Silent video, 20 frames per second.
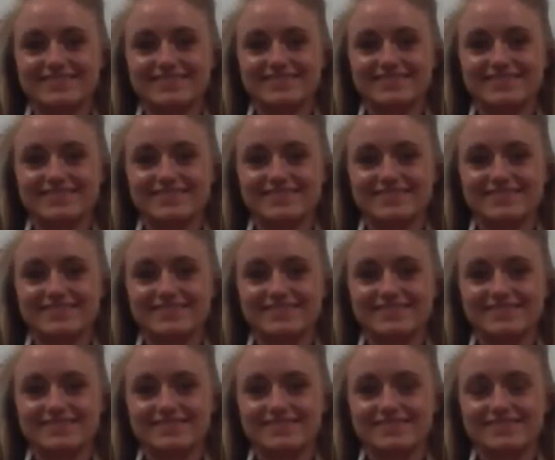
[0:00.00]

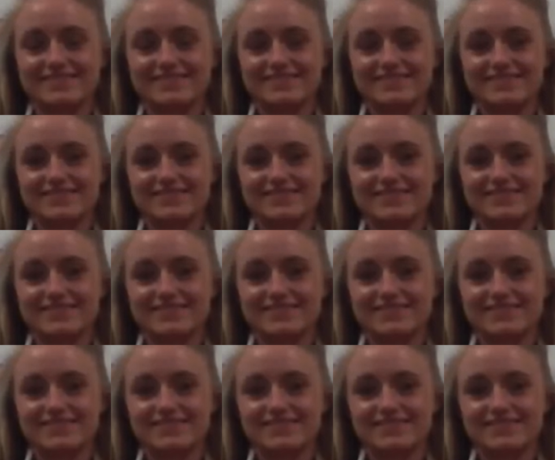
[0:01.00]

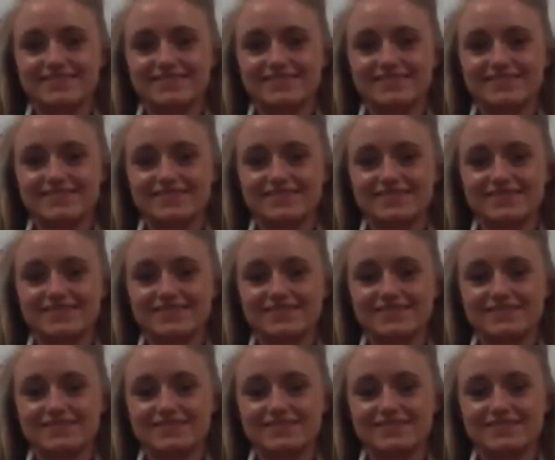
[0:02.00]

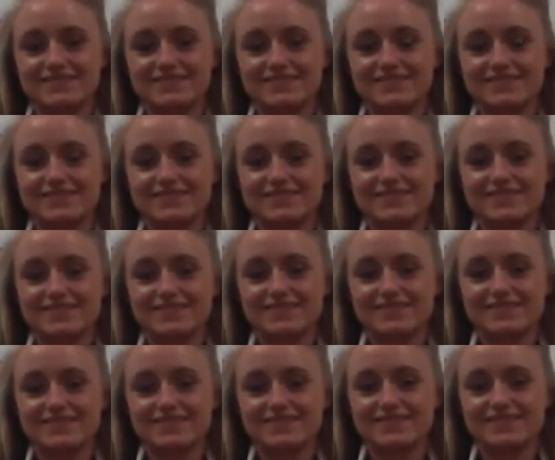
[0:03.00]

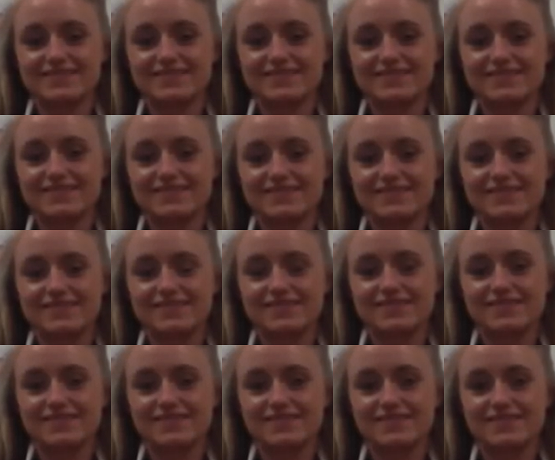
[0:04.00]

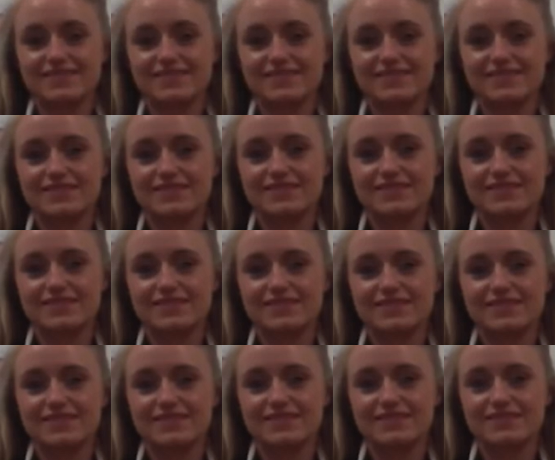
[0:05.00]

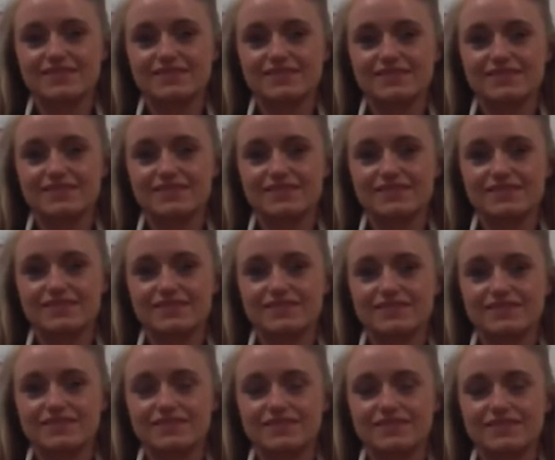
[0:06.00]

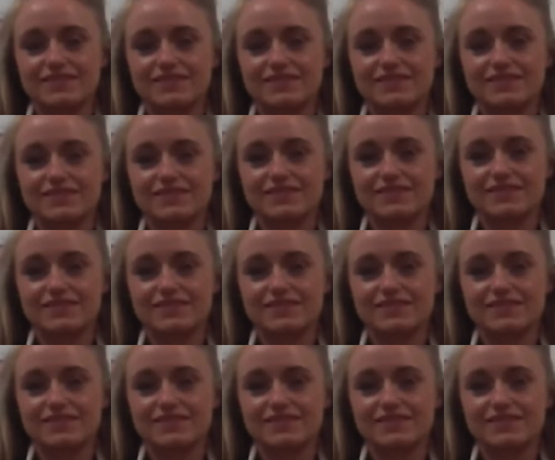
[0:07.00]
This person isn't speaking.